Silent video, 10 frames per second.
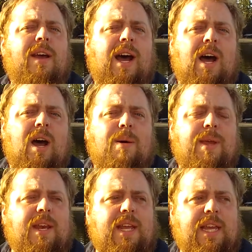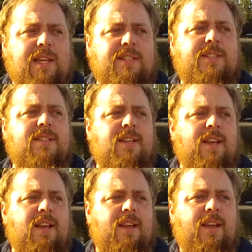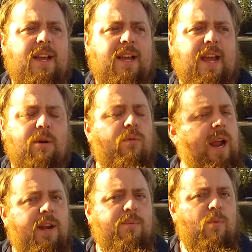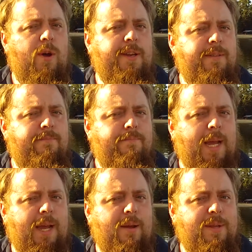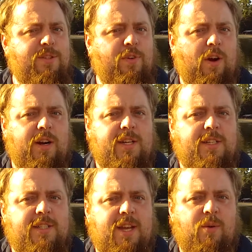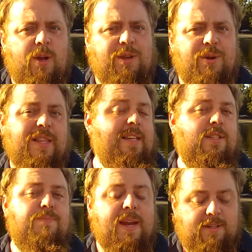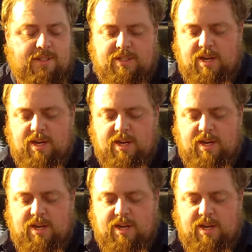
It is a random one as far as what you would expect to see